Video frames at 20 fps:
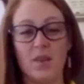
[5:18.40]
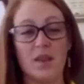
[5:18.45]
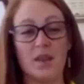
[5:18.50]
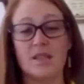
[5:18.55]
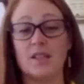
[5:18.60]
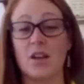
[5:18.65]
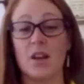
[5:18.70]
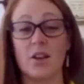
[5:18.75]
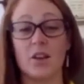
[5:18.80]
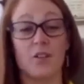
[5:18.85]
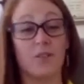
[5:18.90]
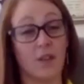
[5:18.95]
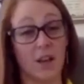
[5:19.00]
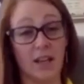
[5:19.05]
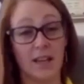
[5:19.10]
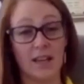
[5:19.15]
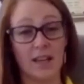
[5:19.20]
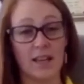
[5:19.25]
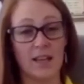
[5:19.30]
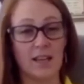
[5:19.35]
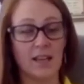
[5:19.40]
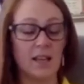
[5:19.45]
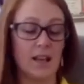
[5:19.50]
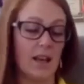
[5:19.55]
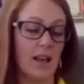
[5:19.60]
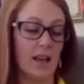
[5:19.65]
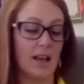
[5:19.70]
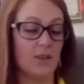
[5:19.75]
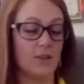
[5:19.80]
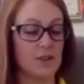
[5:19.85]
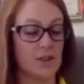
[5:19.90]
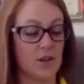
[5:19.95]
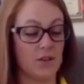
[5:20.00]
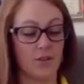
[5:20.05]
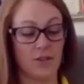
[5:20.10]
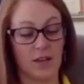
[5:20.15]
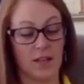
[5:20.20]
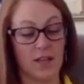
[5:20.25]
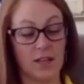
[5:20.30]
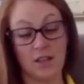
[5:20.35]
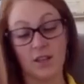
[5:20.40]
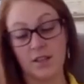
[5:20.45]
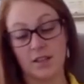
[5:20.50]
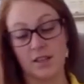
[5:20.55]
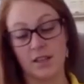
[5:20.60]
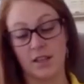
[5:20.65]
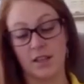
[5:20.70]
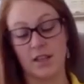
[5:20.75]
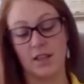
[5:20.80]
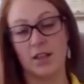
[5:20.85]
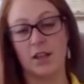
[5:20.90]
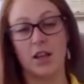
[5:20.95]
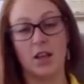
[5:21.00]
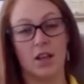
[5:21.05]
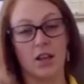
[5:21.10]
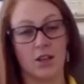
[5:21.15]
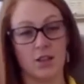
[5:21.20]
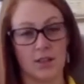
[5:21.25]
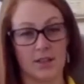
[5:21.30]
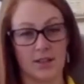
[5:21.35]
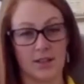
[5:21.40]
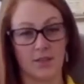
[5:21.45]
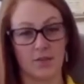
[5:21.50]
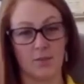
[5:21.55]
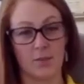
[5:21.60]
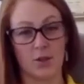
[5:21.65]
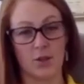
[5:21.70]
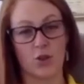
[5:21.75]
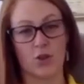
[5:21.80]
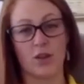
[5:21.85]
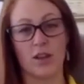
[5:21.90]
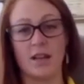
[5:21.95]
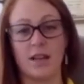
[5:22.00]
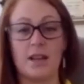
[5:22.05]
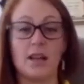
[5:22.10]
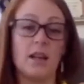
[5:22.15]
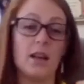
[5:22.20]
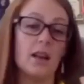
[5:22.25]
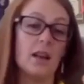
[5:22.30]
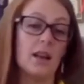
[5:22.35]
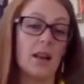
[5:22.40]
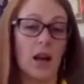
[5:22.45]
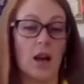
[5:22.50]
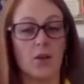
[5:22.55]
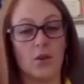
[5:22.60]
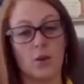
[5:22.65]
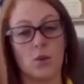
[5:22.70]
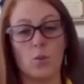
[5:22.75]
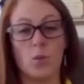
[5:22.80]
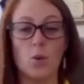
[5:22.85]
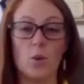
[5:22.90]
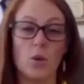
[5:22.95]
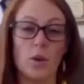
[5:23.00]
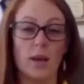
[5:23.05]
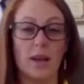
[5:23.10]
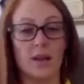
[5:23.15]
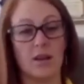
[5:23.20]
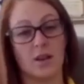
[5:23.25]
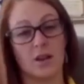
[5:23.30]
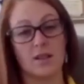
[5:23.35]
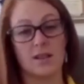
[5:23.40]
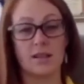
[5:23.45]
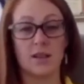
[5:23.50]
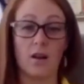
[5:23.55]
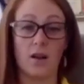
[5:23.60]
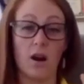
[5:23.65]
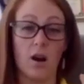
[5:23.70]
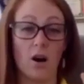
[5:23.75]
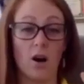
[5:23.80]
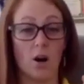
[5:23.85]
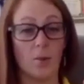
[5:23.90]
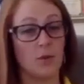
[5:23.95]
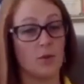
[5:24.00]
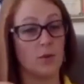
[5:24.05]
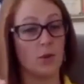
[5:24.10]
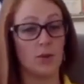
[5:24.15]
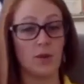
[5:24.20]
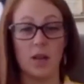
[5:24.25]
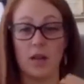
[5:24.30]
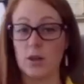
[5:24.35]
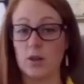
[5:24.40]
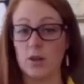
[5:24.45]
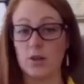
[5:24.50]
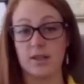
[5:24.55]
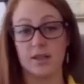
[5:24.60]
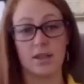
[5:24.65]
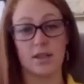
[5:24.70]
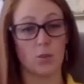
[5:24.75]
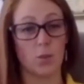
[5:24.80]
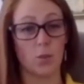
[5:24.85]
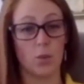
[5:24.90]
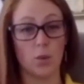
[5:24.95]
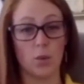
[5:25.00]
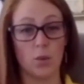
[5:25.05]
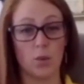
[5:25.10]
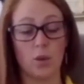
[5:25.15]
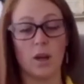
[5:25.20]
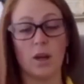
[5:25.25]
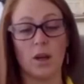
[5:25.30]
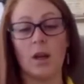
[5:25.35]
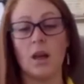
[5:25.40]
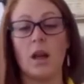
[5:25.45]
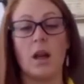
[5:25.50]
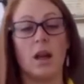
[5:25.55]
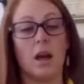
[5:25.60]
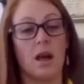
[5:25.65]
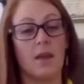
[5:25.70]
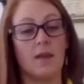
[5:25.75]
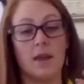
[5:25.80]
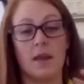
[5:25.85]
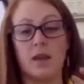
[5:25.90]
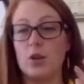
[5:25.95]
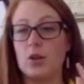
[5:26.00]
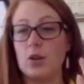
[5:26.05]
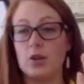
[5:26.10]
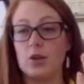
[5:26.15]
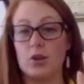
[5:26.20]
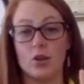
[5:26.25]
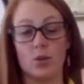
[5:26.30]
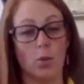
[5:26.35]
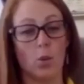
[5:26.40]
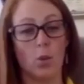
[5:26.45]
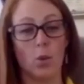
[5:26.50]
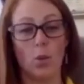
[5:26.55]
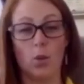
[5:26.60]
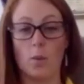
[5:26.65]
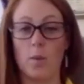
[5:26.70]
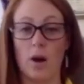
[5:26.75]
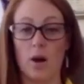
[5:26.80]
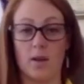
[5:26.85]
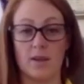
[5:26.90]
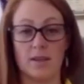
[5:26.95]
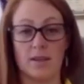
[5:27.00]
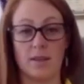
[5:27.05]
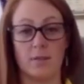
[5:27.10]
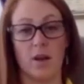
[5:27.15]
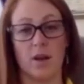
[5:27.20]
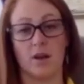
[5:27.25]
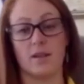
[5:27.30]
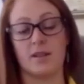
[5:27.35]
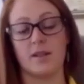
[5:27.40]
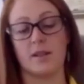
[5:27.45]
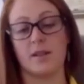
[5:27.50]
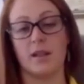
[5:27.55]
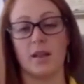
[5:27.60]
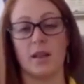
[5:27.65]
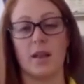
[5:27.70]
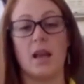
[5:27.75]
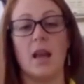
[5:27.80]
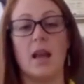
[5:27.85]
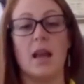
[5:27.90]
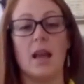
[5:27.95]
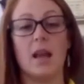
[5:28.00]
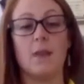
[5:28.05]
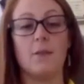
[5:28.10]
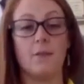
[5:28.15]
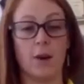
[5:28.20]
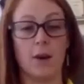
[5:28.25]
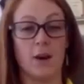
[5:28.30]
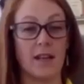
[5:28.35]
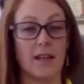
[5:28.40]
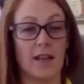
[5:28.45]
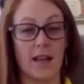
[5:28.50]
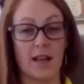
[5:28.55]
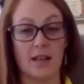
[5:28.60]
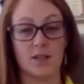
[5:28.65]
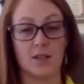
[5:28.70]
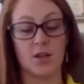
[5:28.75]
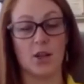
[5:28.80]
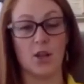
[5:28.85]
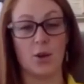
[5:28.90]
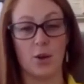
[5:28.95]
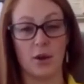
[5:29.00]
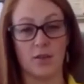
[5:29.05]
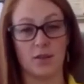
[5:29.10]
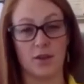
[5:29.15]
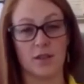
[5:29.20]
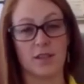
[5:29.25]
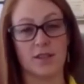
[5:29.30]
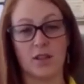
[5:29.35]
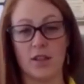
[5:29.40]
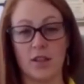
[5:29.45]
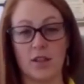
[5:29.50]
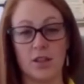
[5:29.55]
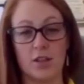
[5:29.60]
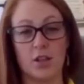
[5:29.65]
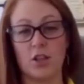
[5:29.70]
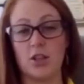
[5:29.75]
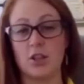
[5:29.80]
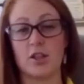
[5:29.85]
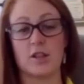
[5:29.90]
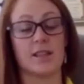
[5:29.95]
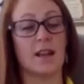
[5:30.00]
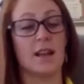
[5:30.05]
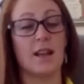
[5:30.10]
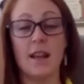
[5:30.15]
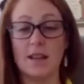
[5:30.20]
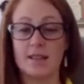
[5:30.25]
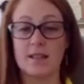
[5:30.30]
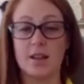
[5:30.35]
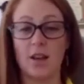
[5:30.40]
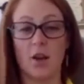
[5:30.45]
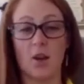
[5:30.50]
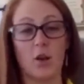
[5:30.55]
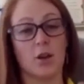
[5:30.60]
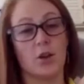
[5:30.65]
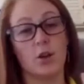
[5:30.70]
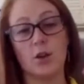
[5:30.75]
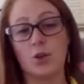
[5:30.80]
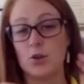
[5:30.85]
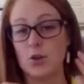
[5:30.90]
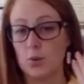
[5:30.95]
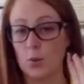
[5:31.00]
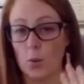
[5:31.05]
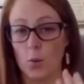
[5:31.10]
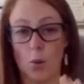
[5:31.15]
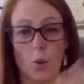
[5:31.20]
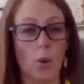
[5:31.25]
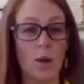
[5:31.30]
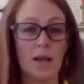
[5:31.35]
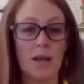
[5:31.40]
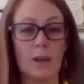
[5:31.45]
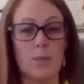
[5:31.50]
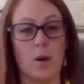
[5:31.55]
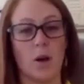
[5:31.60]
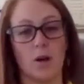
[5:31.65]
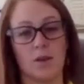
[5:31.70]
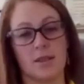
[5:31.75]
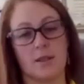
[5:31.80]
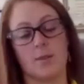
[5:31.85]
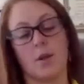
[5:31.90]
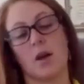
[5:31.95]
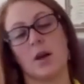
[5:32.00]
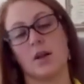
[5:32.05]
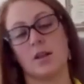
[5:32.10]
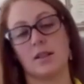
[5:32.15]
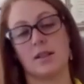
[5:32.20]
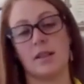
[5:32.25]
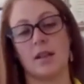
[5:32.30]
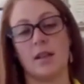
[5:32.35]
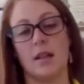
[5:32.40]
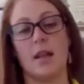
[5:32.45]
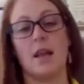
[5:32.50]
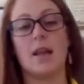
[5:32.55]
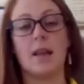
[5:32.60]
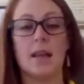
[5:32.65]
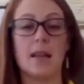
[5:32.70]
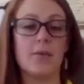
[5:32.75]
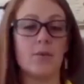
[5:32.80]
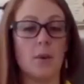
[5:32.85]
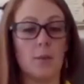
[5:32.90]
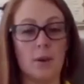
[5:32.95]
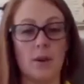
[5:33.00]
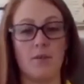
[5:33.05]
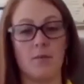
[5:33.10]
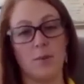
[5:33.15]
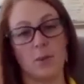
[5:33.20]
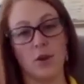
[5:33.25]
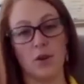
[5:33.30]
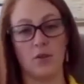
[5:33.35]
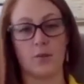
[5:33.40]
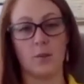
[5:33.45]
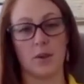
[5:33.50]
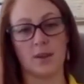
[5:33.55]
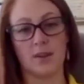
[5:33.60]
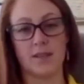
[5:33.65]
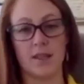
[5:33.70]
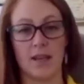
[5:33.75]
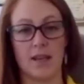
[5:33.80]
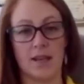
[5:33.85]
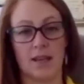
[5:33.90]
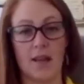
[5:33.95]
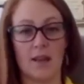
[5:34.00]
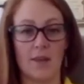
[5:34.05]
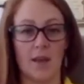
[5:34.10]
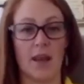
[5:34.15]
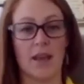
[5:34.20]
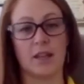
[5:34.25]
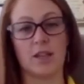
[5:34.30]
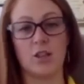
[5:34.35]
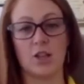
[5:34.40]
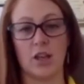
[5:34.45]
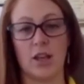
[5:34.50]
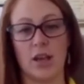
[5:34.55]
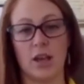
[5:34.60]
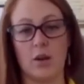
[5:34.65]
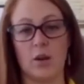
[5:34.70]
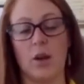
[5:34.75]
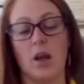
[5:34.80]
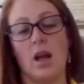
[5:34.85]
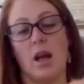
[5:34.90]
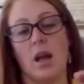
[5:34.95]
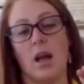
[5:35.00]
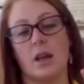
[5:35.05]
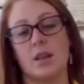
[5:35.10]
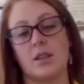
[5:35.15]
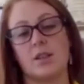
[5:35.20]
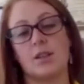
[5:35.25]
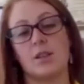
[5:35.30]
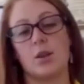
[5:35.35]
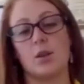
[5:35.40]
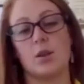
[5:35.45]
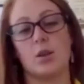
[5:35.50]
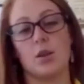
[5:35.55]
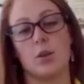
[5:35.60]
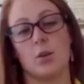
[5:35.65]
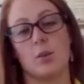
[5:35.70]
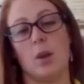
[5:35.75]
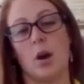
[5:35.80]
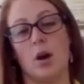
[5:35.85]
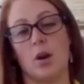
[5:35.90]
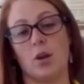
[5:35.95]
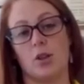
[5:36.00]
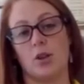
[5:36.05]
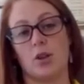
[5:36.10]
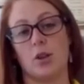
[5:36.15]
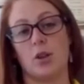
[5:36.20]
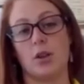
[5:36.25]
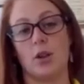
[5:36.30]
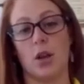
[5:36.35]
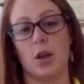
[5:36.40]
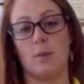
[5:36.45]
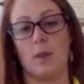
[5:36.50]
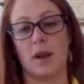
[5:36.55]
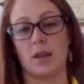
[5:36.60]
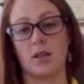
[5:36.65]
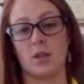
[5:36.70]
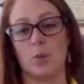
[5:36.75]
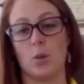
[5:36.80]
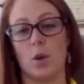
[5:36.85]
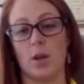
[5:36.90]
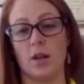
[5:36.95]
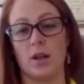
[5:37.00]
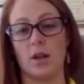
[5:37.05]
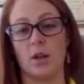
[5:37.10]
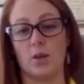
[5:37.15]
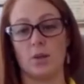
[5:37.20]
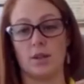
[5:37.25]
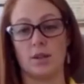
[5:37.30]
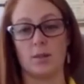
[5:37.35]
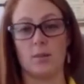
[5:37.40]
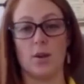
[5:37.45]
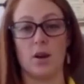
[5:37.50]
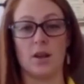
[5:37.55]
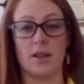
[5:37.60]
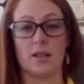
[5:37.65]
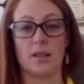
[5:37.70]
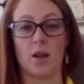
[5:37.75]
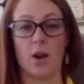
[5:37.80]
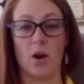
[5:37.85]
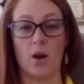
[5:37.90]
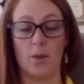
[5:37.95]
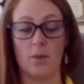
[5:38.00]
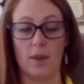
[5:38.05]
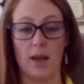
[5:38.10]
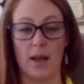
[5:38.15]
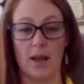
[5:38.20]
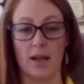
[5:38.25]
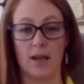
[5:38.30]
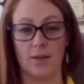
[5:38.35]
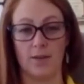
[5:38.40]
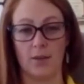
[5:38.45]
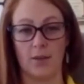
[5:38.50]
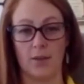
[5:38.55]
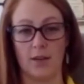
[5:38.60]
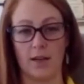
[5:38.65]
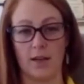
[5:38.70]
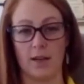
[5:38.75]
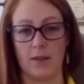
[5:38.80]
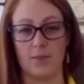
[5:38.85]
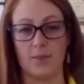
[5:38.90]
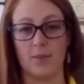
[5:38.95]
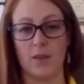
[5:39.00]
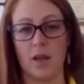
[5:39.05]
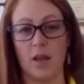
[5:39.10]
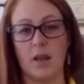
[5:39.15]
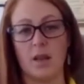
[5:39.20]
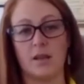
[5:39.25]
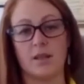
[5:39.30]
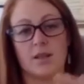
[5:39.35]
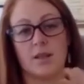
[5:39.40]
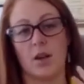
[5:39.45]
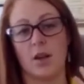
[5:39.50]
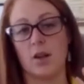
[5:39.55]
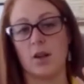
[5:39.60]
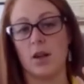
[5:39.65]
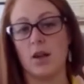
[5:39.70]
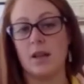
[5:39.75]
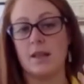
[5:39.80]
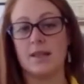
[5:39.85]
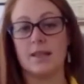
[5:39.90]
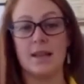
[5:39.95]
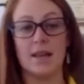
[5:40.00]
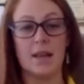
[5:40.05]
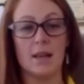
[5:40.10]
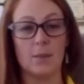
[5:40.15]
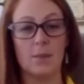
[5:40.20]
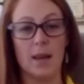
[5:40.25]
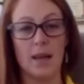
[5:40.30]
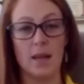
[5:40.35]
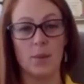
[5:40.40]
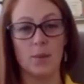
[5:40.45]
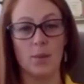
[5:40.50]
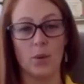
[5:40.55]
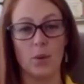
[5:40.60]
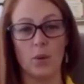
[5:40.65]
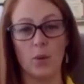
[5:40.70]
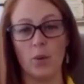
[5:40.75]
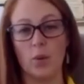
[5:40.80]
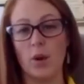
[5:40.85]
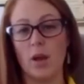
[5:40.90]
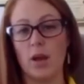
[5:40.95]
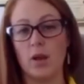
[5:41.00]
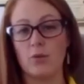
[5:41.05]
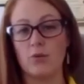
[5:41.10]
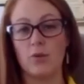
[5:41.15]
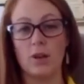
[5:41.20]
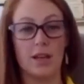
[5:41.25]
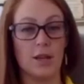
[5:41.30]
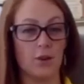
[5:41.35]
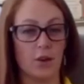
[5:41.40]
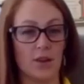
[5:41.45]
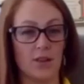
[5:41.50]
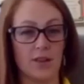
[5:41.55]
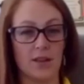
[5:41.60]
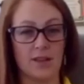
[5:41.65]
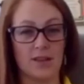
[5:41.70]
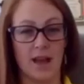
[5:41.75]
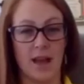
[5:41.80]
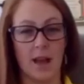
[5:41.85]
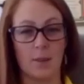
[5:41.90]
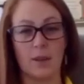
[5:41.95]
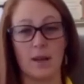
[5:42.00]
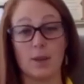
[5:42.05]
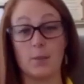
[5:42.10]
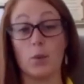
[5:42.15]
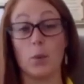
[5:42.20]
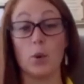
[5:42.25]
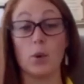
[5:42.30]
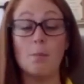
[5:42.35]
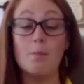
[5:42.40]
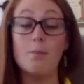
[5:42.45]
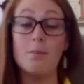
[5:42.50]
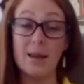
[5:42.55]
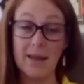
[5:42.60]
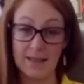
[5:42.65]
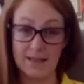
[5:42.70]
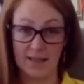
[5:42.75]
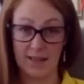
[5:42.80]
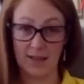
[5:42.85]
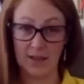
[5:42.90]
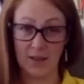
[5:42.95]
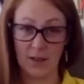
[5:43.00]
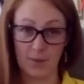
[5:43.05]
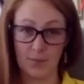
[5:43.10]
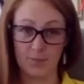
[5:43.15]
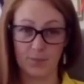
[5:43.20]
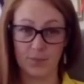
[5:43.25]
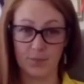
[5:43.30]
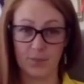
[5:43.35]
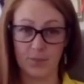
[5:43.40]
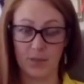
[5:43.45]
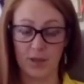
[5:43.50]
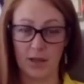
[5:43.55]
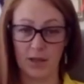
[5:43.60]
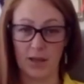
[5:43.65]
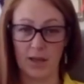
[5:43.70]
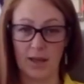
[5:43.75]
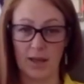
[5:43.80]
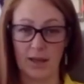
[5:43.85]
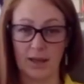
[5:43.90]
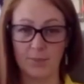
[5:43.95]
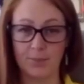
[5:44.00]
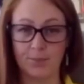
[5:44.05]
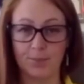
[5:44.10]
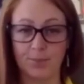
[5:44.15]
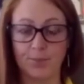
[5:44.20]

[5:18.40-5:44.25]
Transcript: so Frankie, and every time Frankie looks at you, you just give them a treat, carry on walking nice and calm. You've got that loose lead walk, and then you can just walk past the person. If Frankie gets too overexcited, you can just say, let's go, and you can just walk quickly past the person, give him a bit of movement so he can get that energy out. And as soon as you are past, you can go back to working on some nice, calm behaviour again. So seeing people, really great things are happening, but we're not meeting them, okay?